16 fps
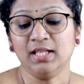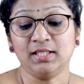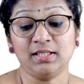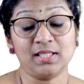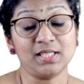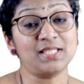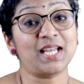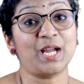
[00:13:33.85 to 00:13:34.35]

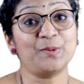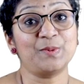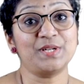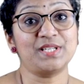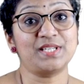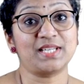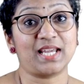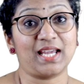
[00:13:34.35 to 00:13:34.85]
This, I
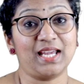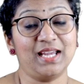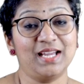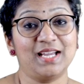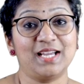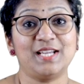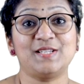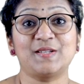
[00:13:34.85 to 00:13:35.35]
would say,
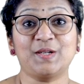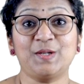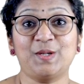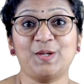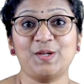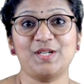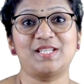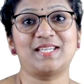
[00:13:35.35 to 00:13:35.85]
is a
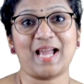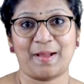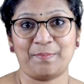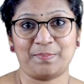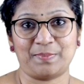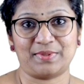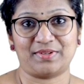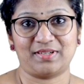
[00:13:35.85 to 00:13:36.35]
good
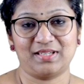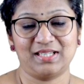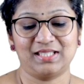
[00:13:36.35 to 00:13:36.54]
sample.